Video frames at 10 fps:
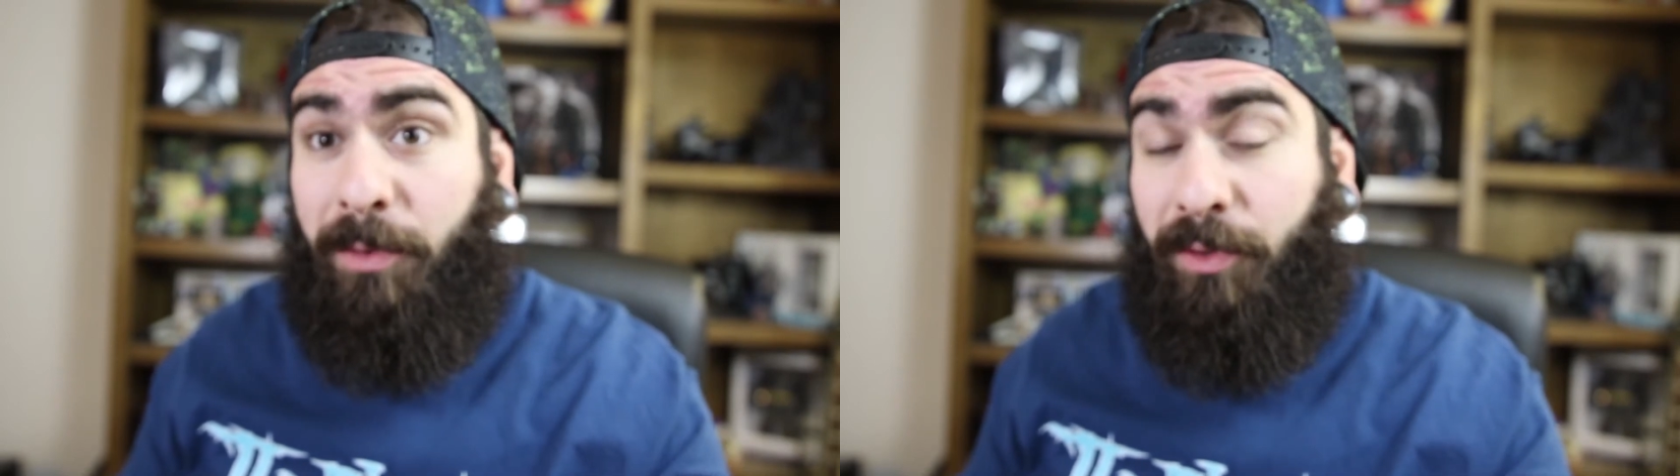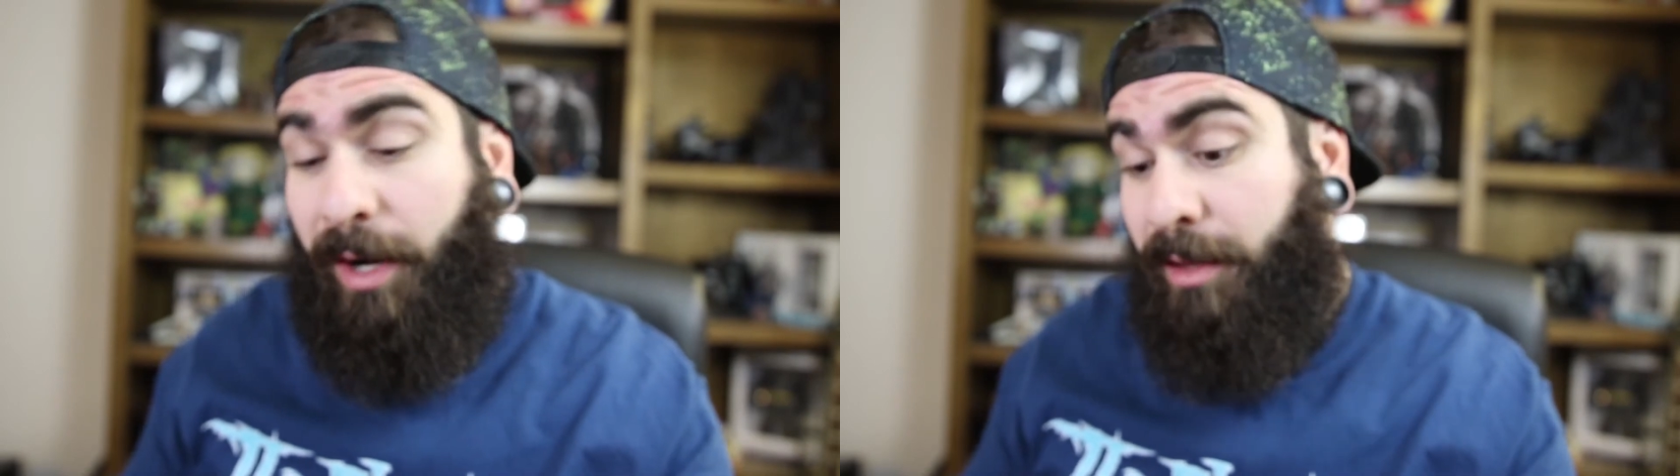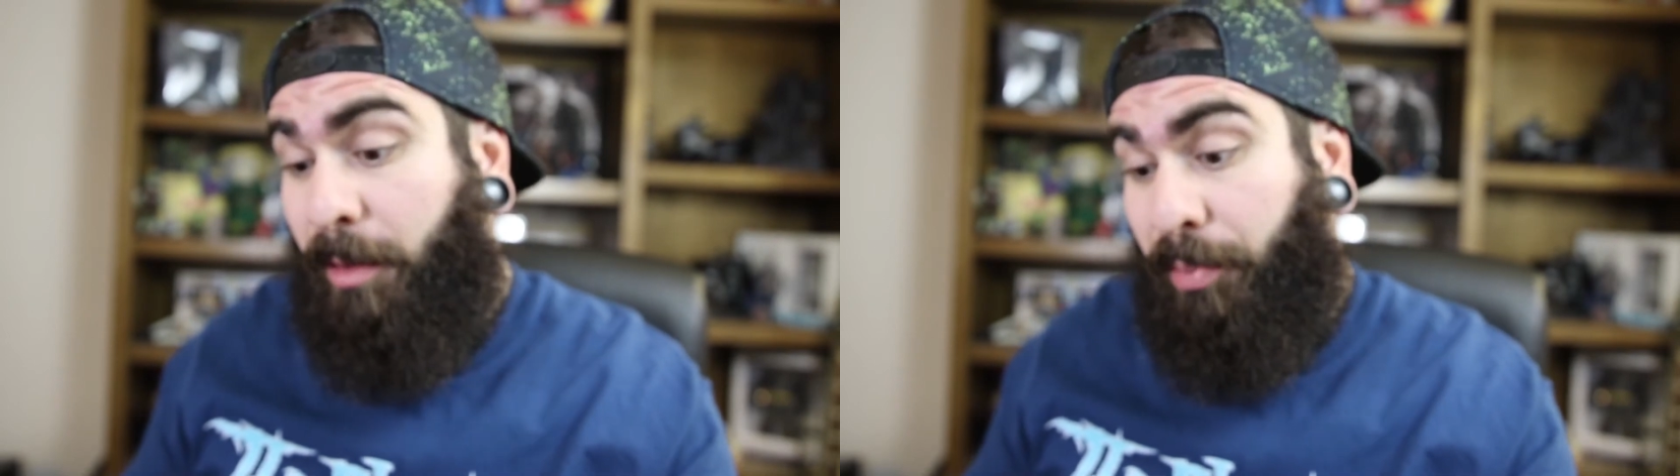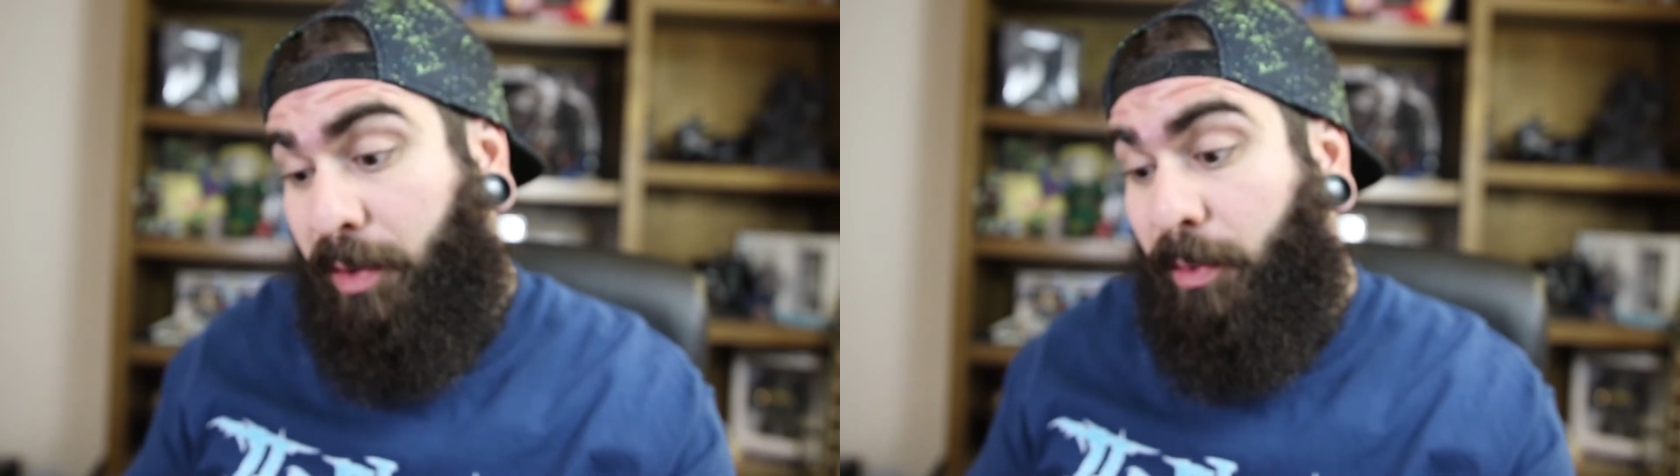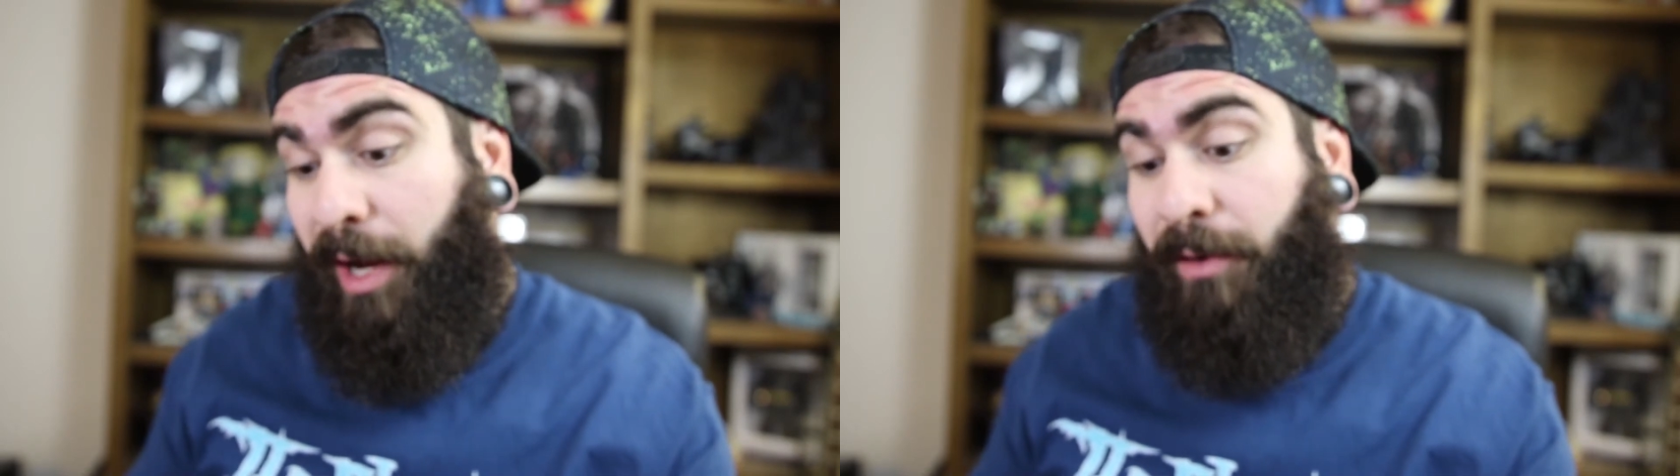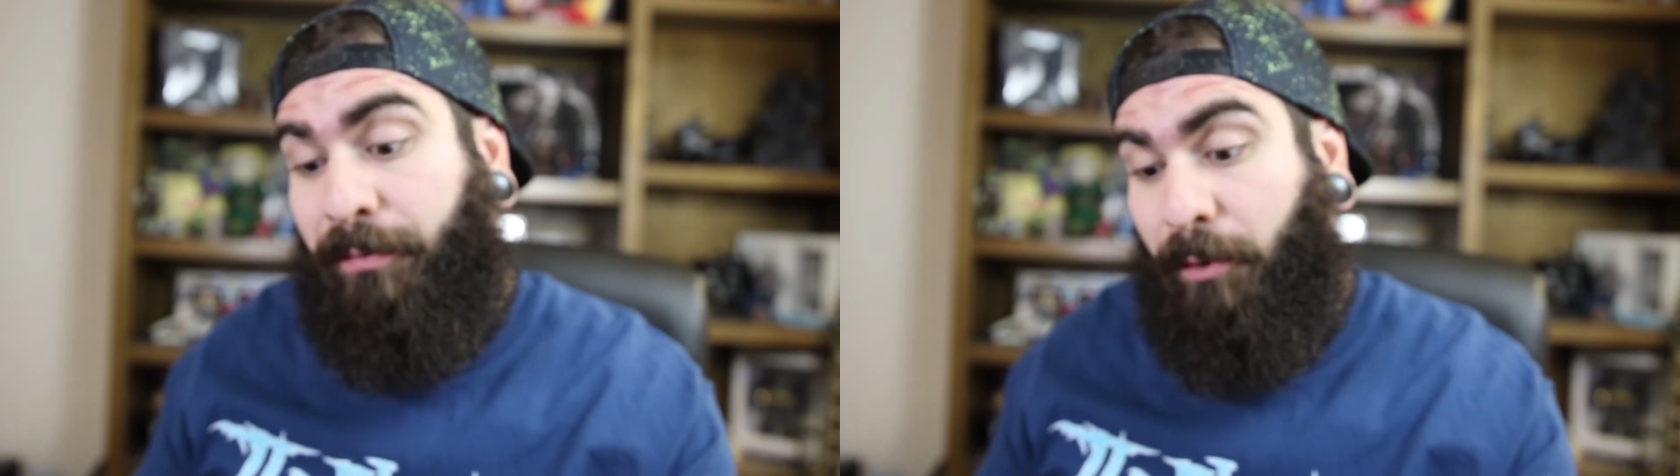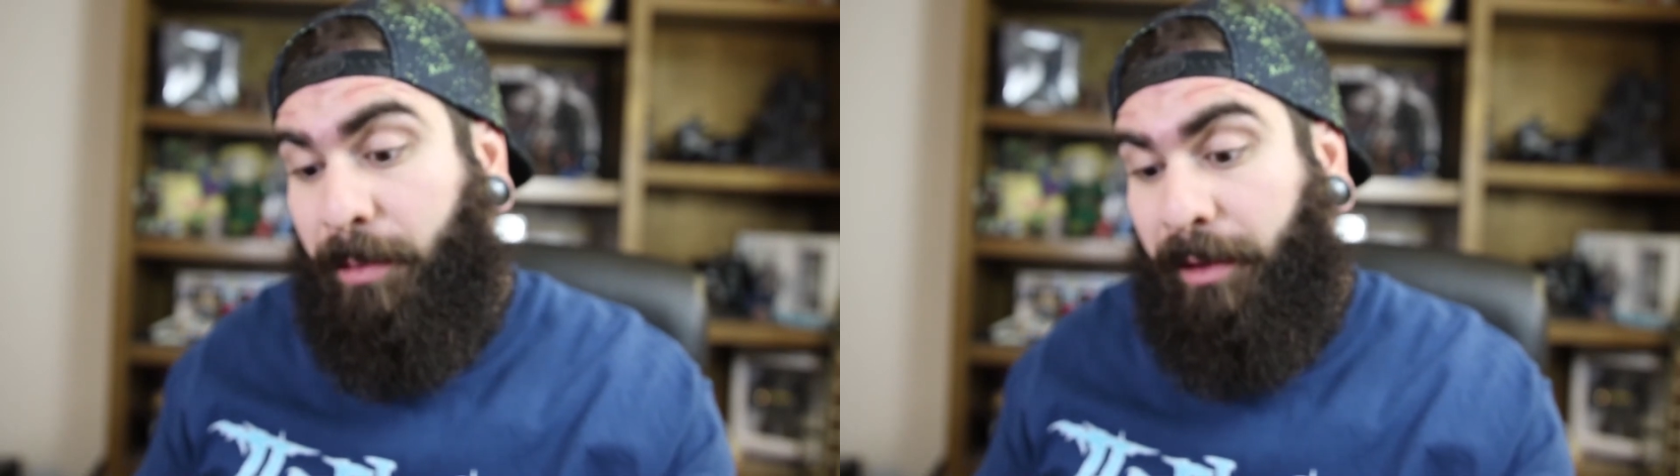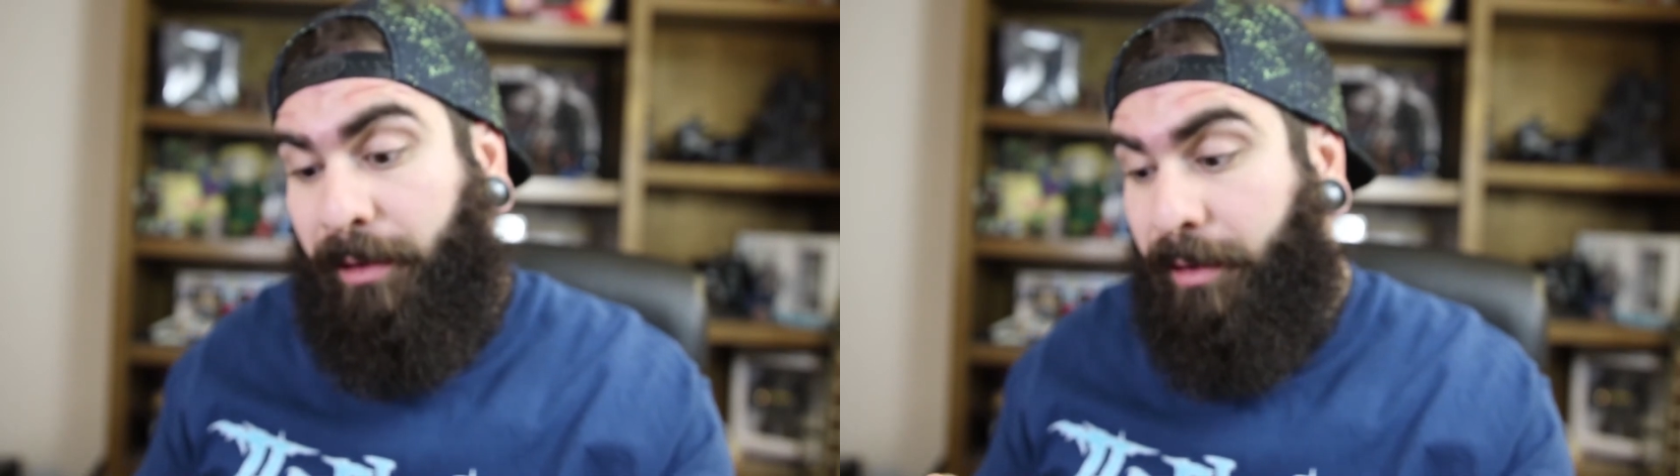strength pre-workout
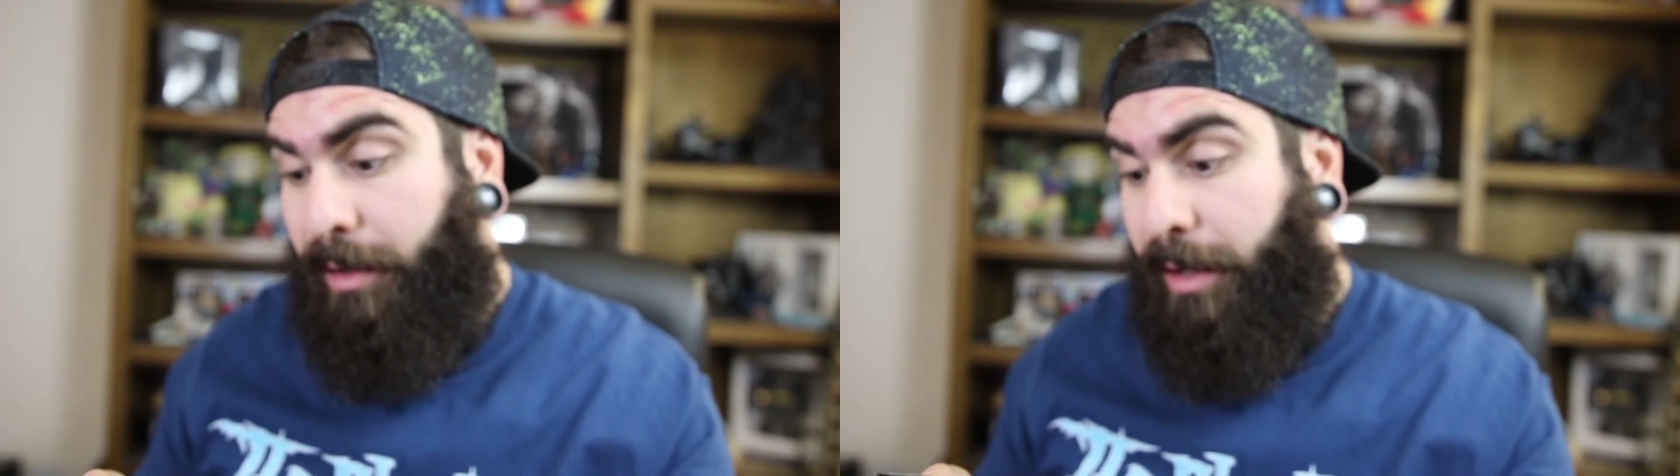formula